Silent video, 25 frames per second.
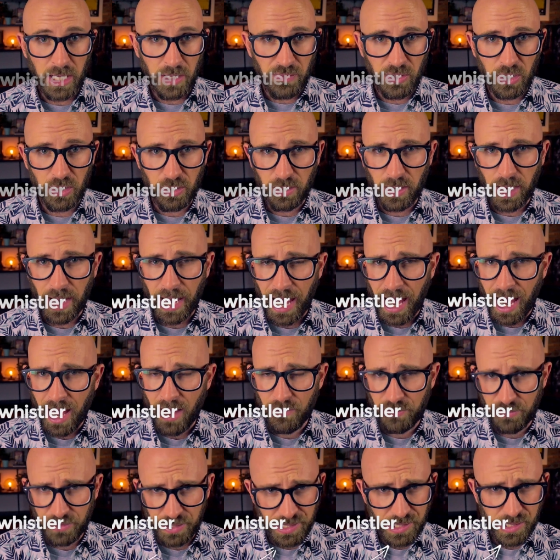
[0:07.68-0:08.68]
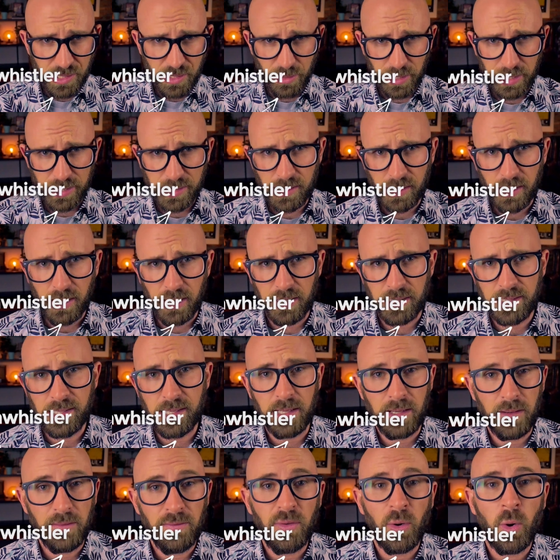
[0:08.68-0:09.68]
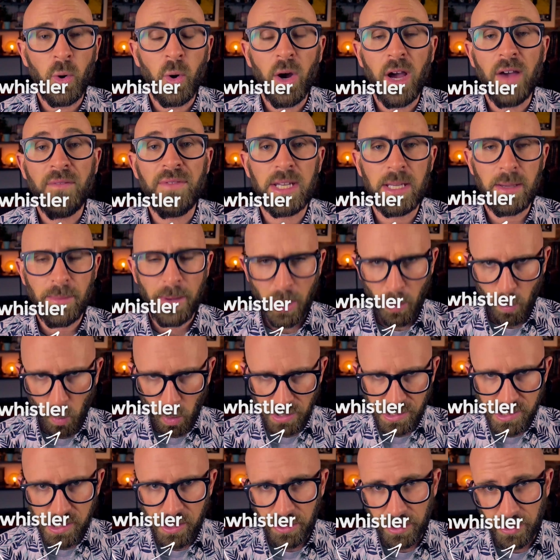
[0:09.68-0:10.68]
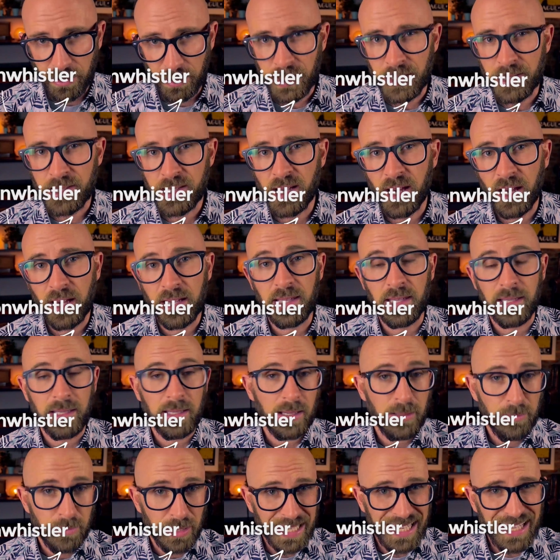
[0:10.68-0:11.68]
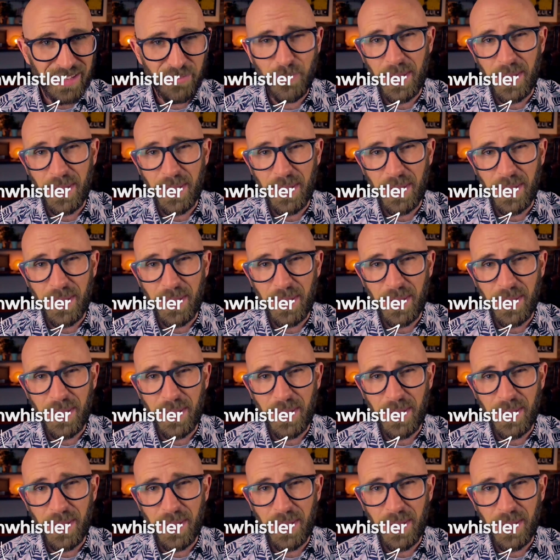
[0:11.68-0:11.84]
of you have written to us asking for a video about what's going on in Turkey, and believe